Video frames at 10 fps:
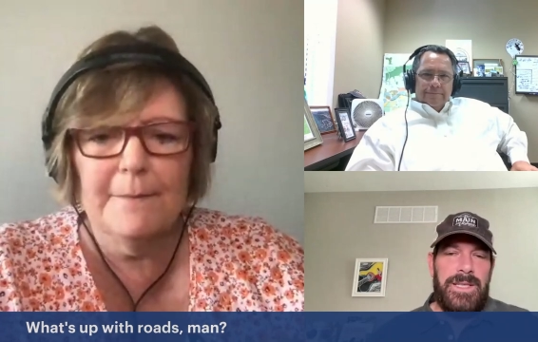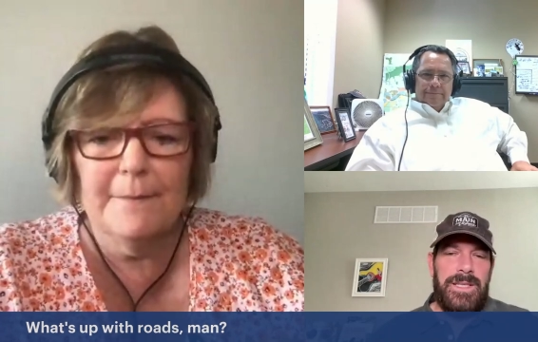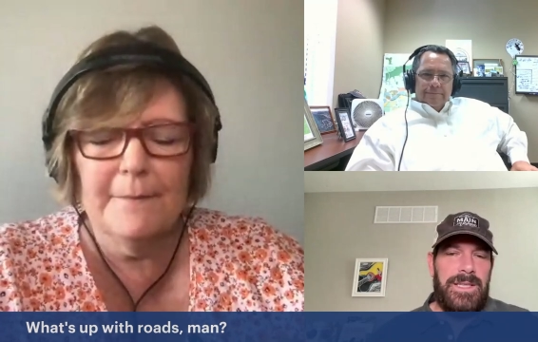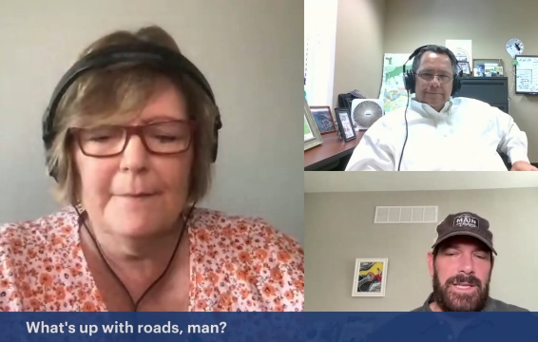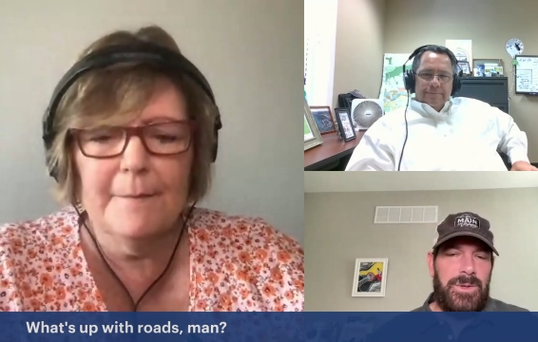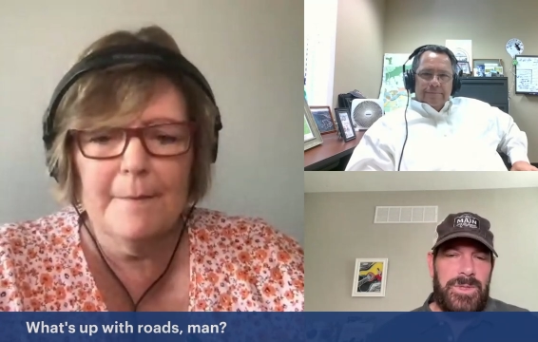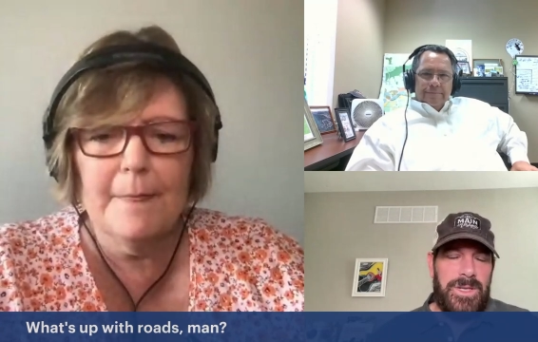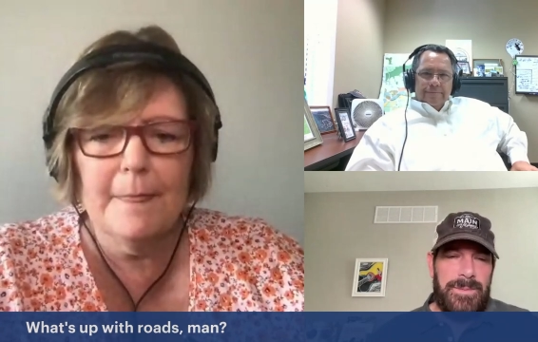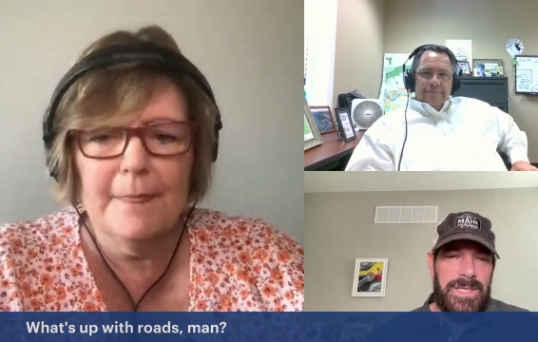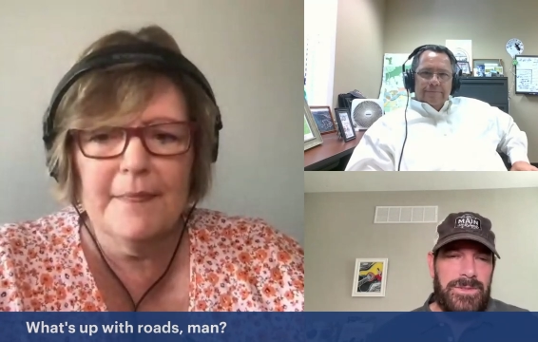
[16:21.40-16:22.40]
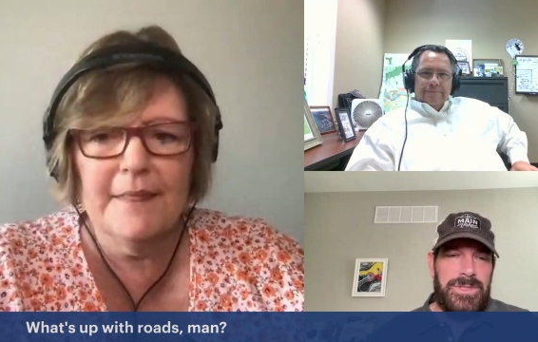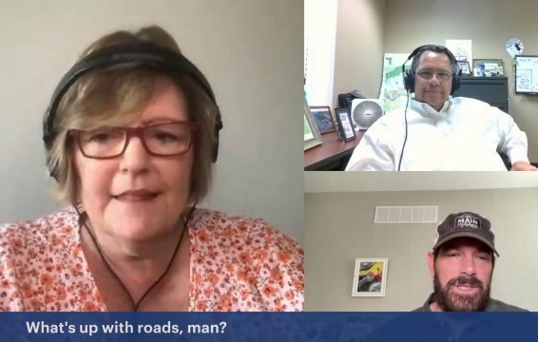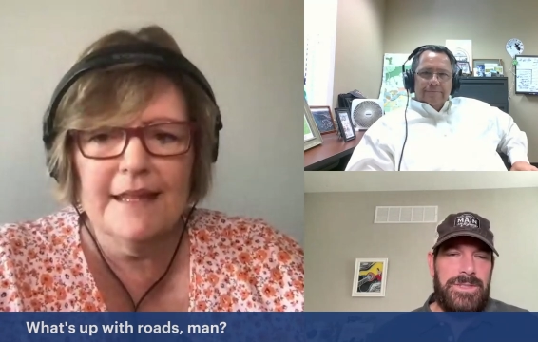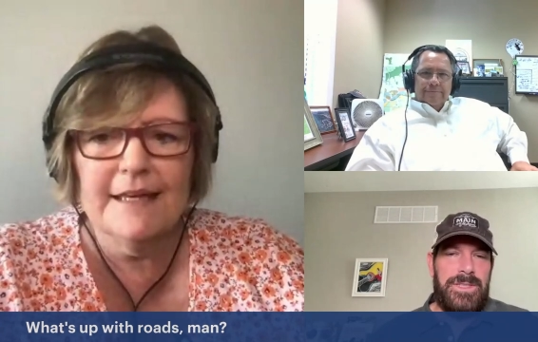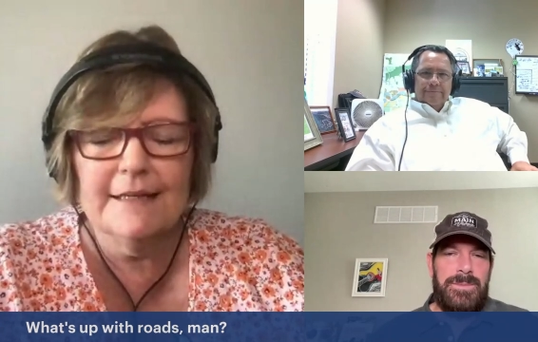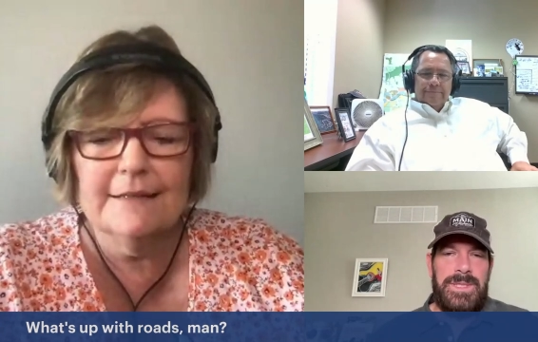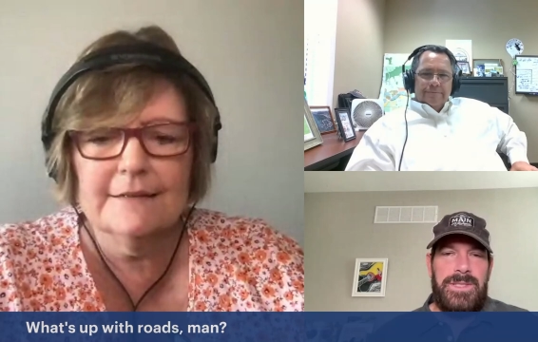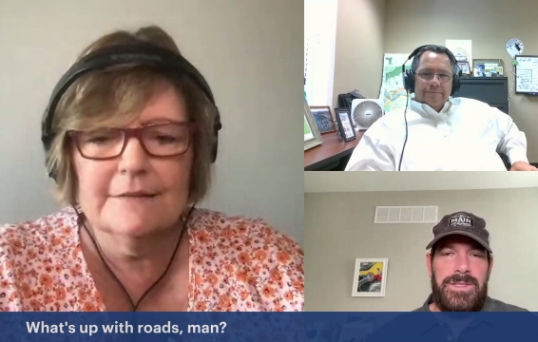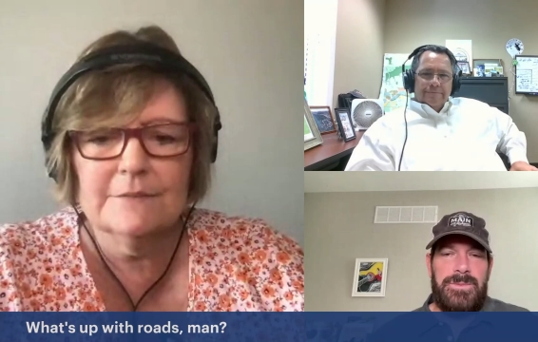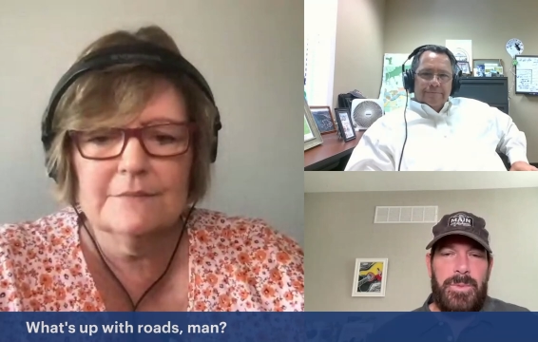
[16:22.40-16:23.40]
Speaker 1: like we are talking about on Shelton. I mean,
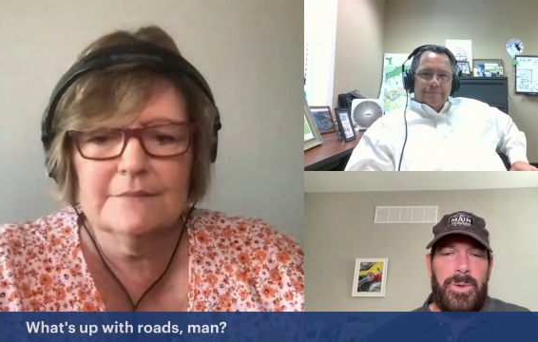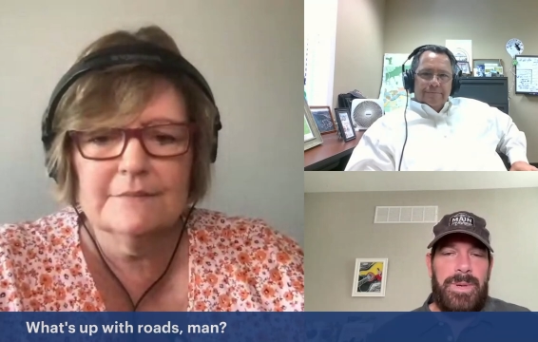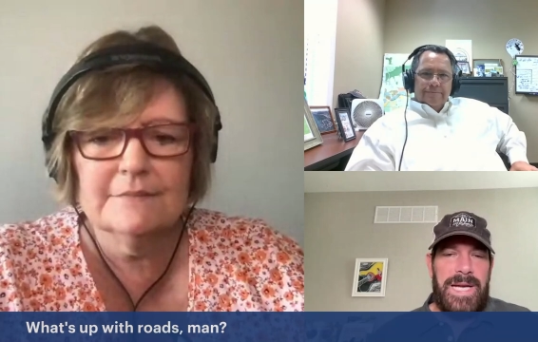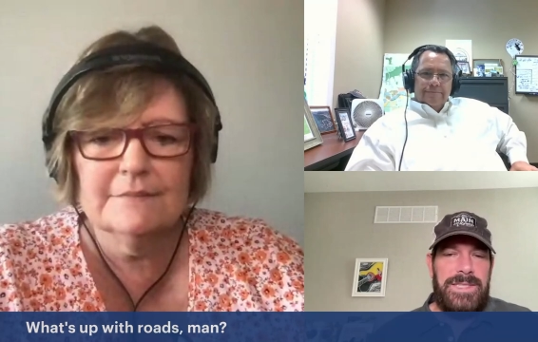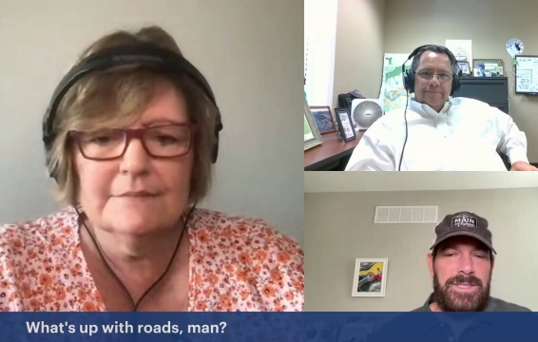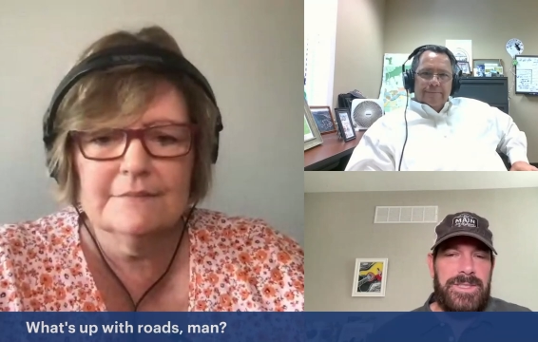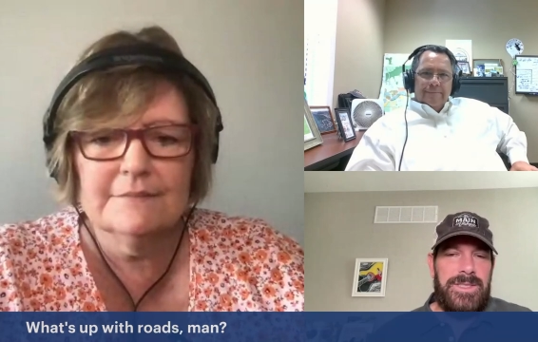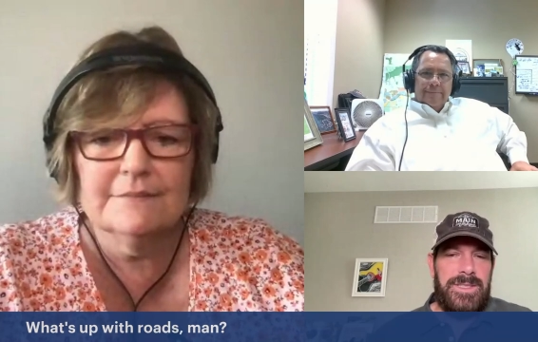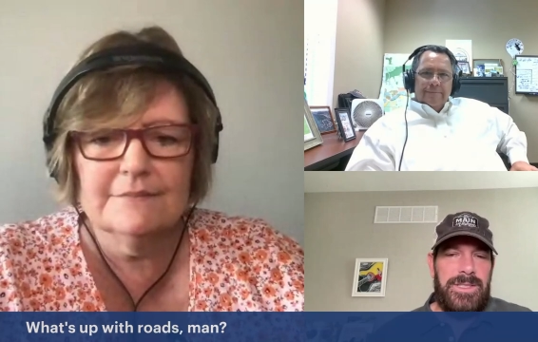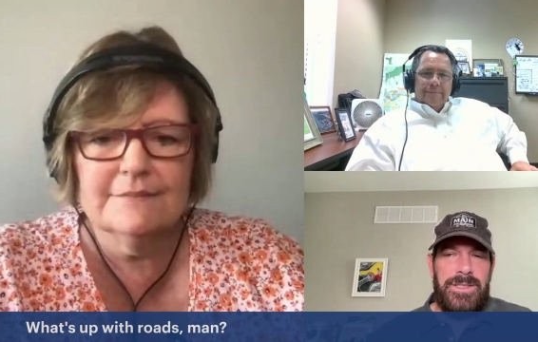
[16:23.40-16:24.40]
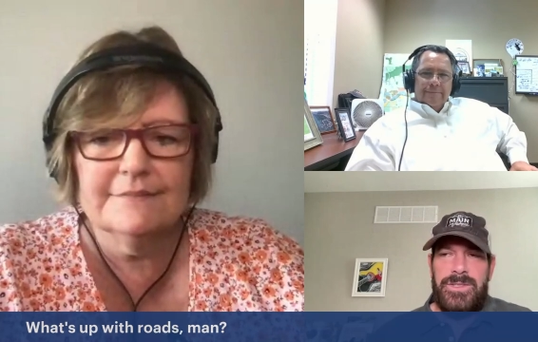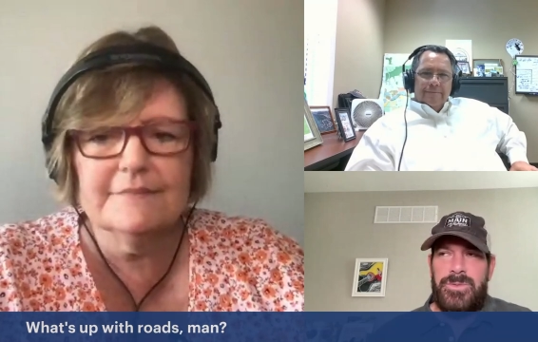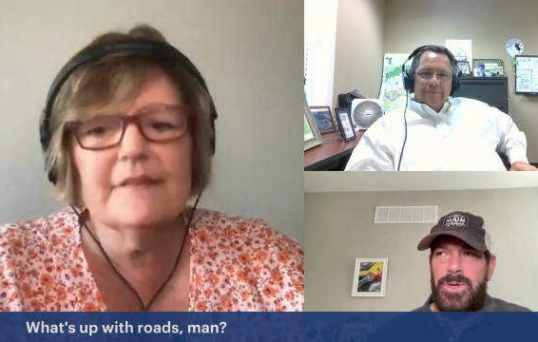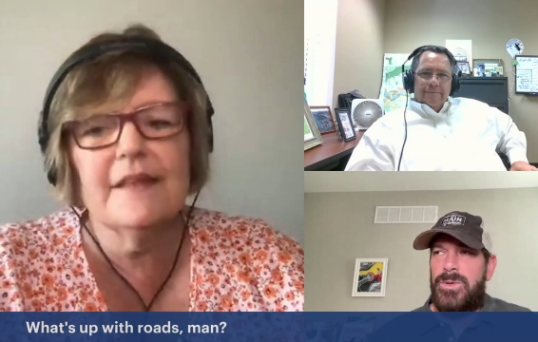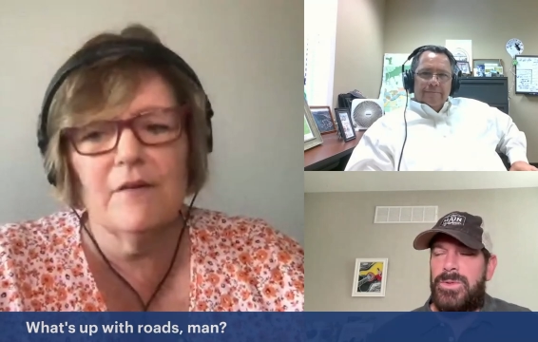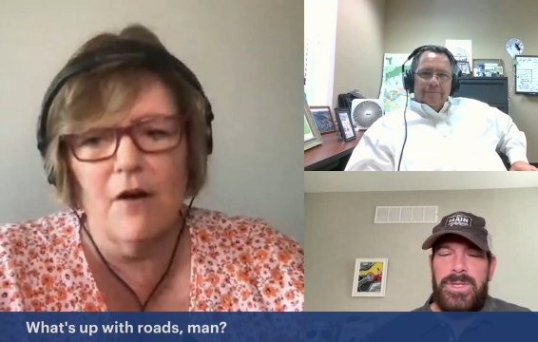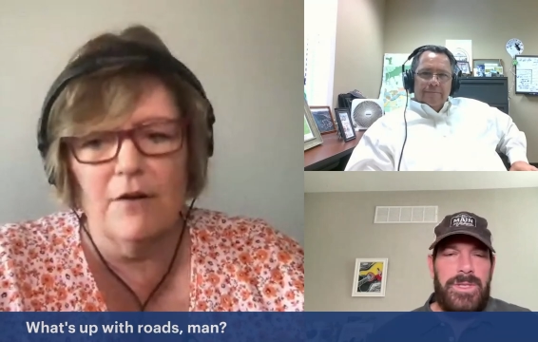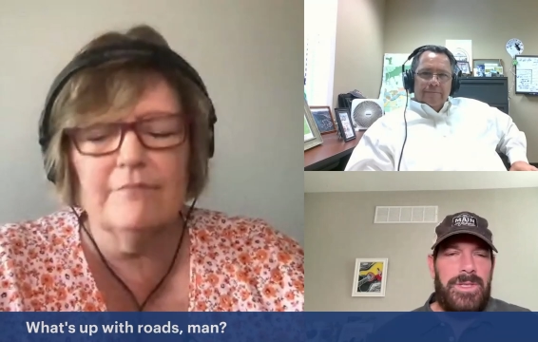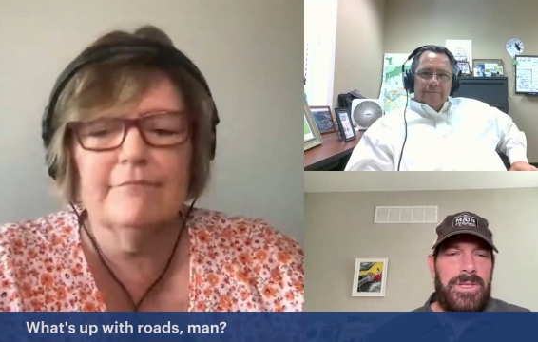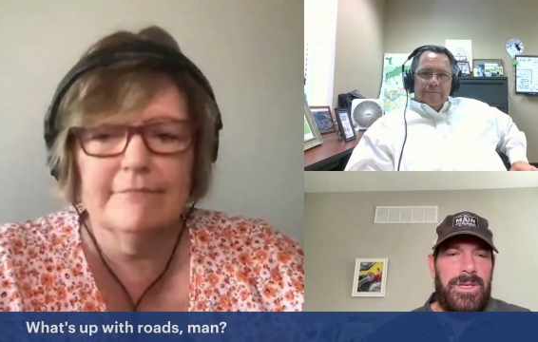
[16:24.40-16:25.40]
there's more patches than there is road. There are.